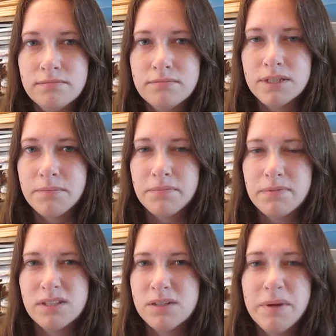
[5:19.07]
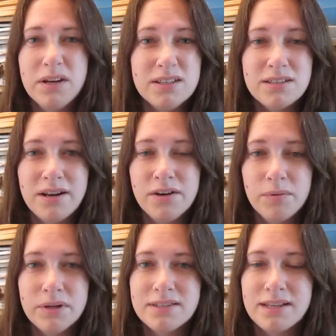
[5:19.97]
To be honest, I don't know
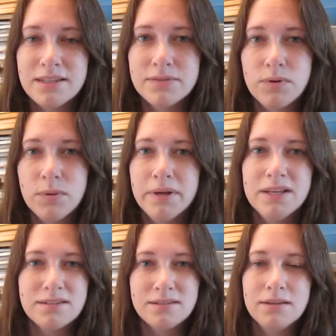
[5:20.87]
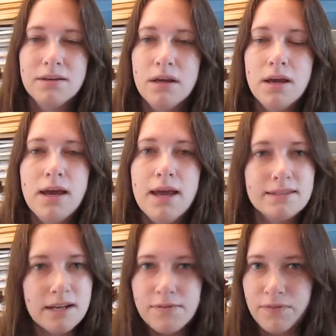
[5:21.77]
what it stands for, but it's
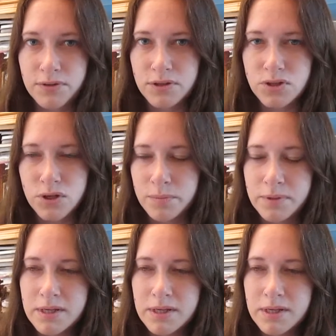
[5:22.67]
like Photoshop.